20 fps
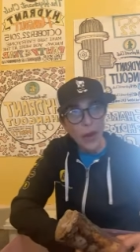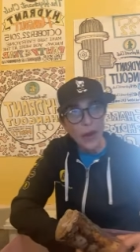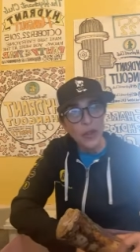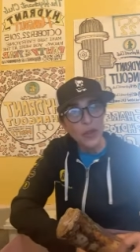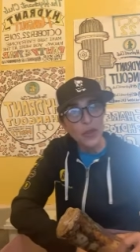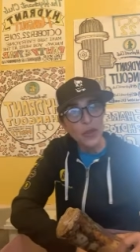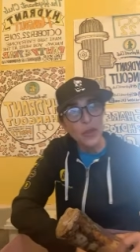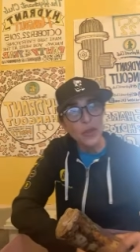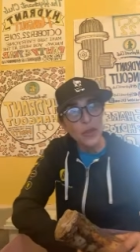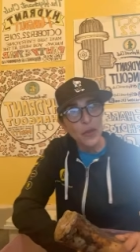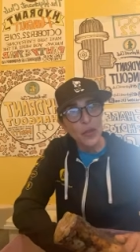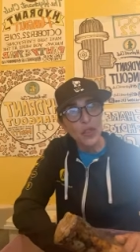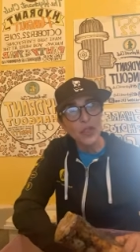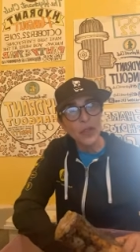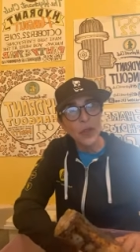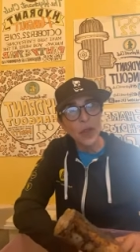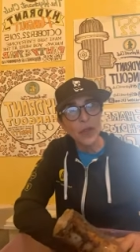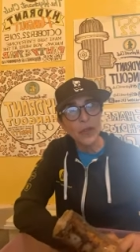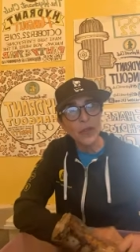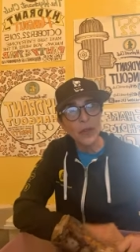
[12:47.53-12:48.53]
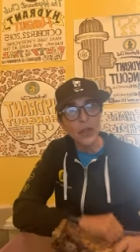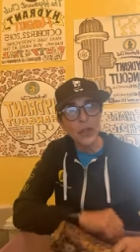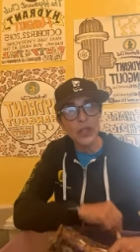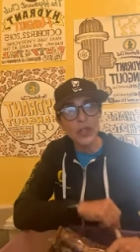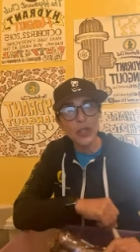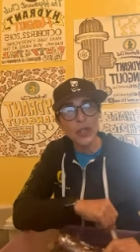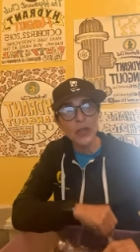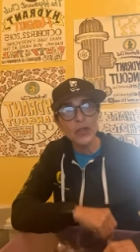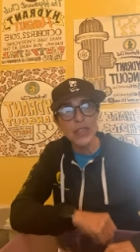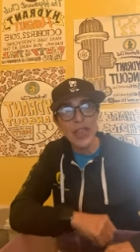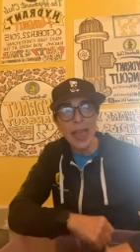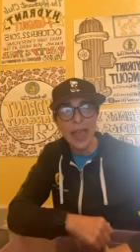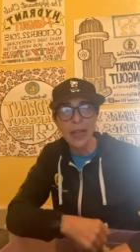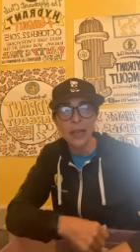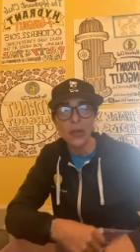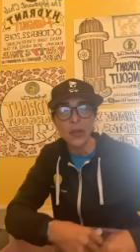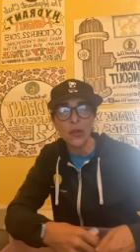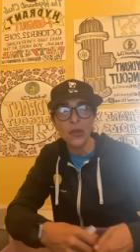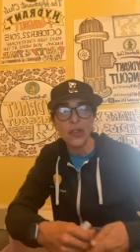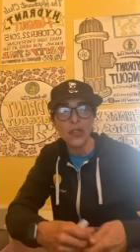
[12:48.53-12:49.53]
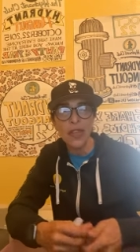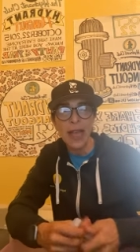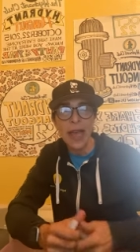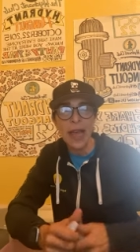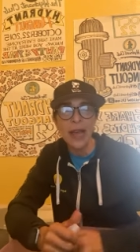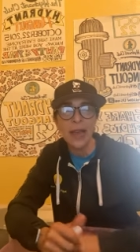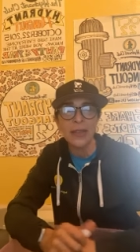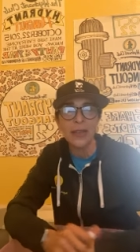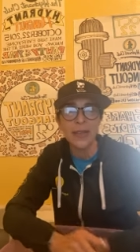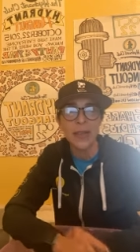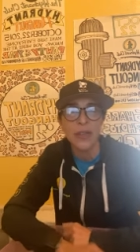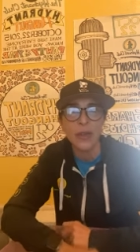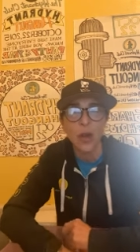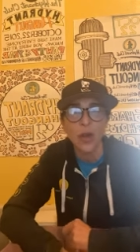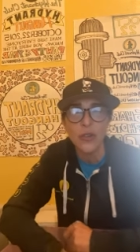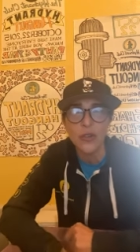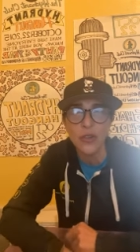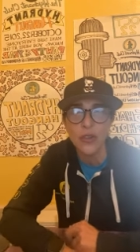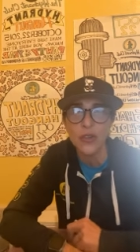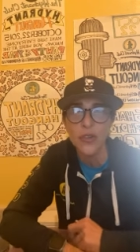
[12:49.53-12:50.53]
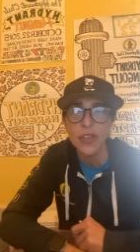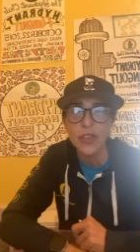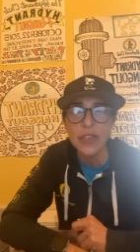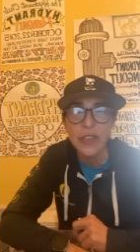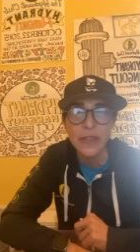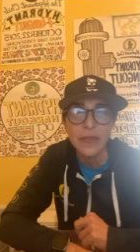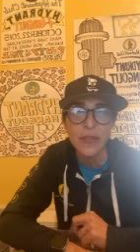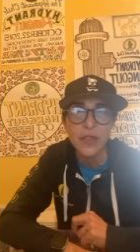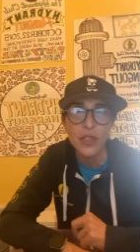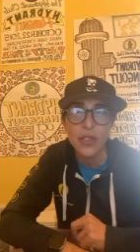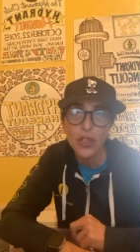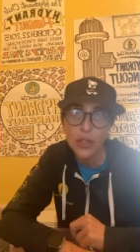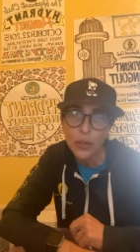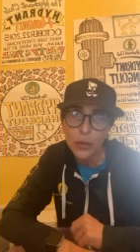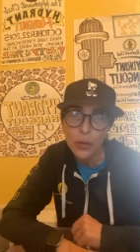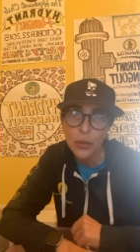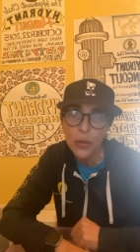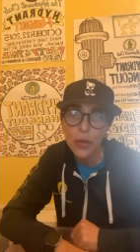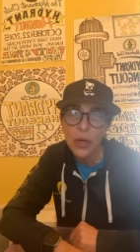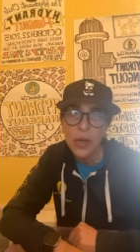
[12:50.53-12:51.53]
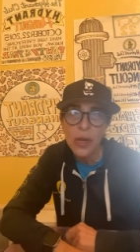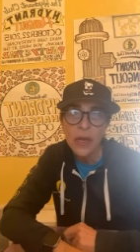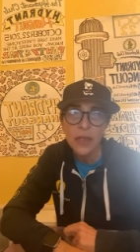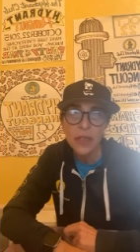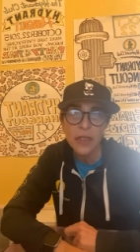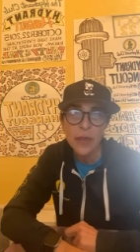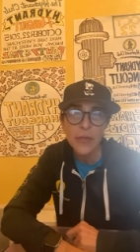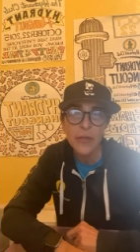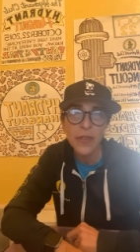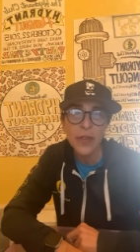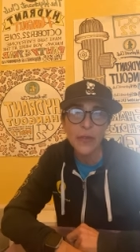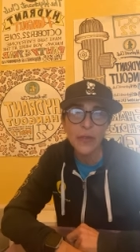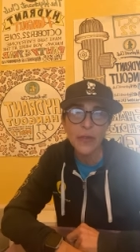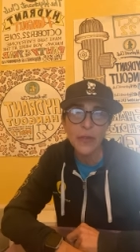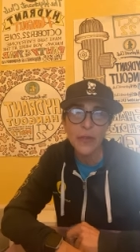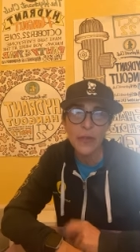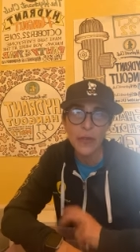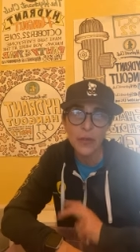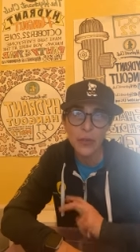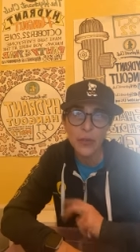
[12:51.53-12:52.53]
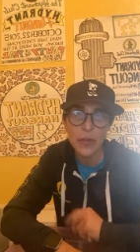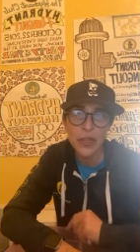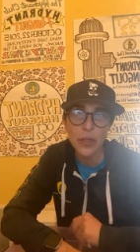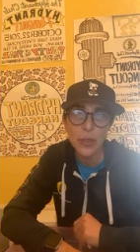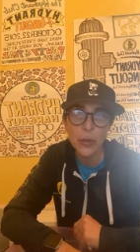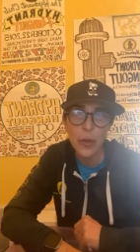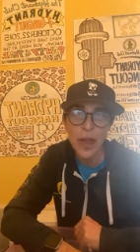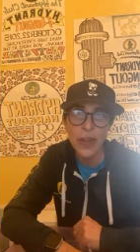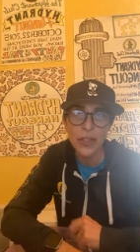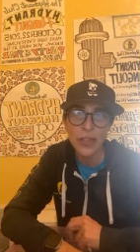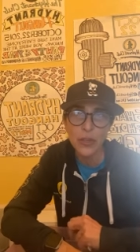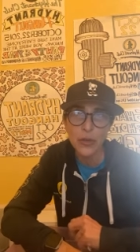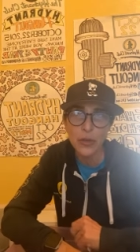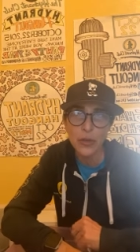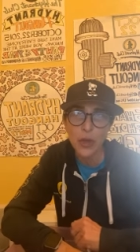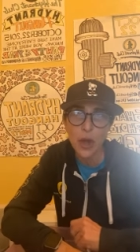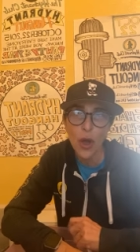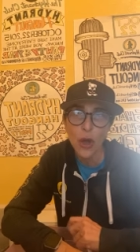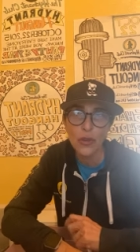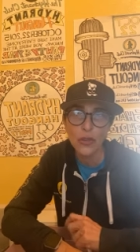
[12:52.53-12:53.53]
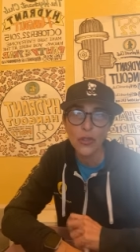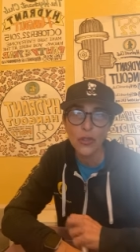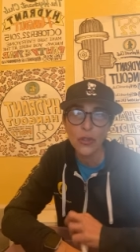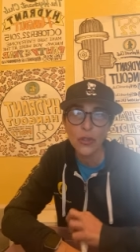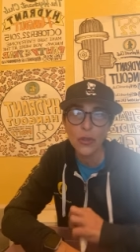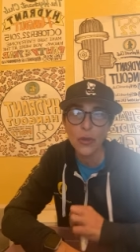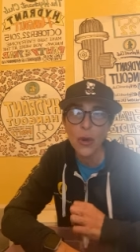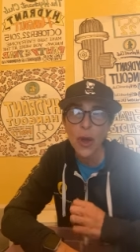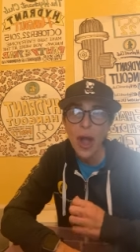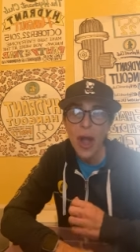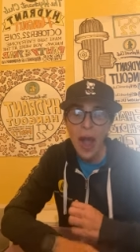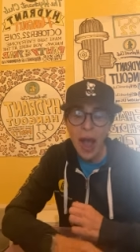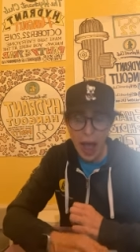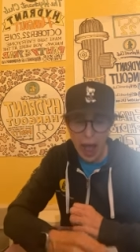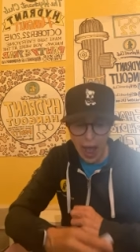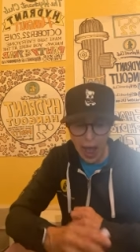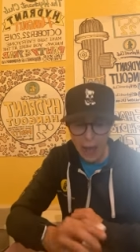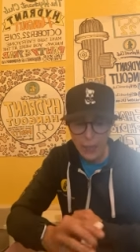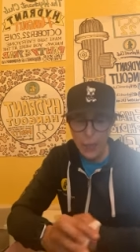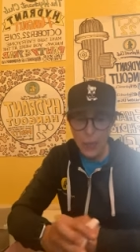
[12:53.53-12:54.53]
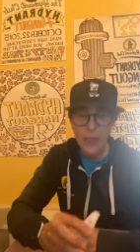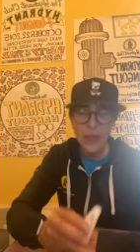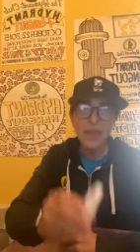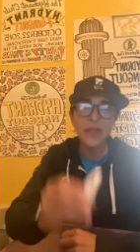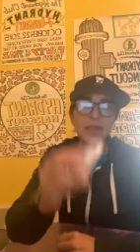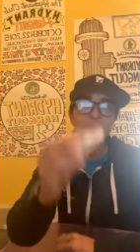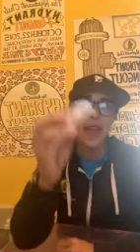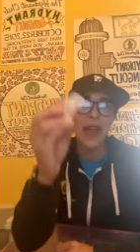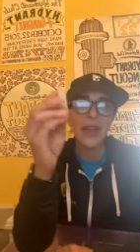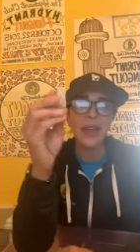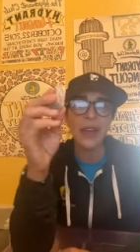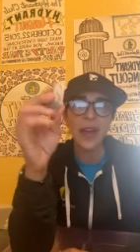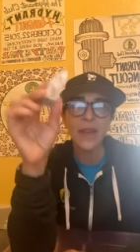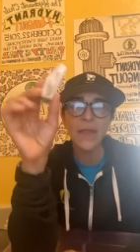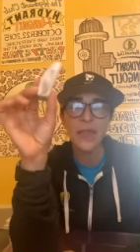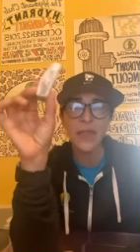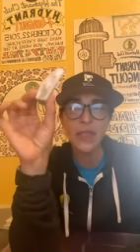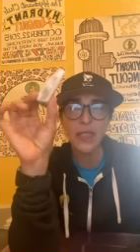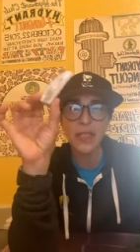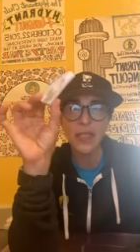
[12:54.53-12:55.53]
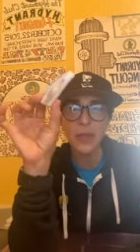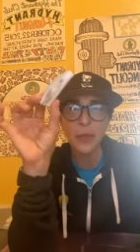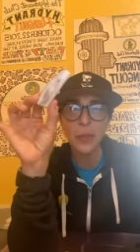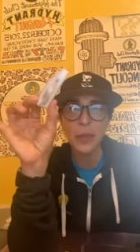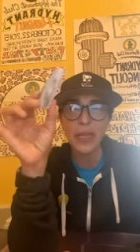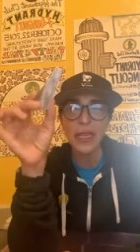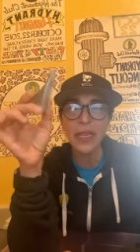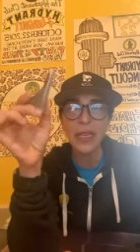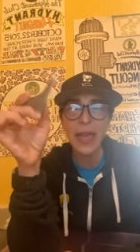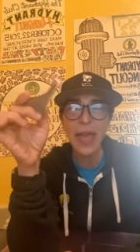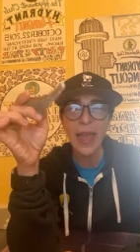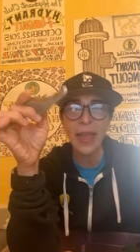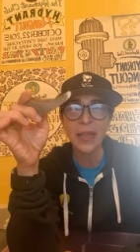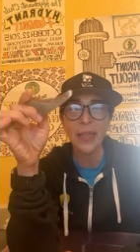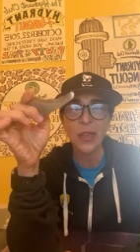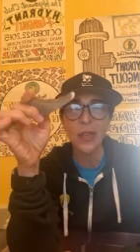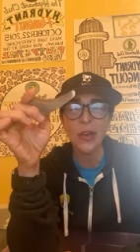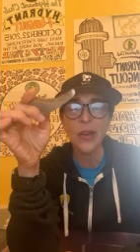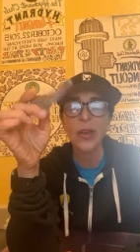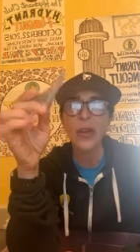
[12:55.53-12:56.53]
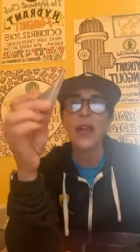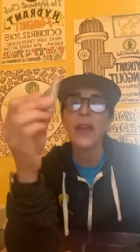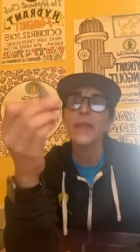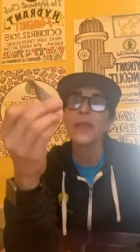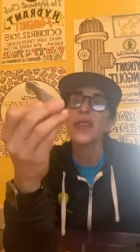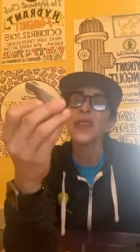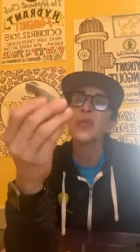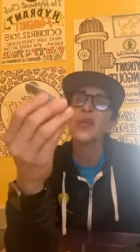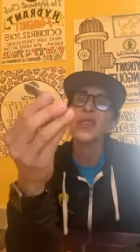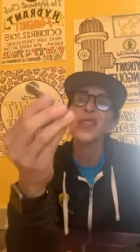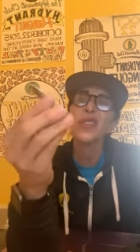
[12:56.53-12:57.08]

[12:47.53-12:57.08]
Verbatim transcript: to do first of all, if you're going to use antlers as an alternative chew, something for to redirect your dog to, I'm a big fan of the split antler because what the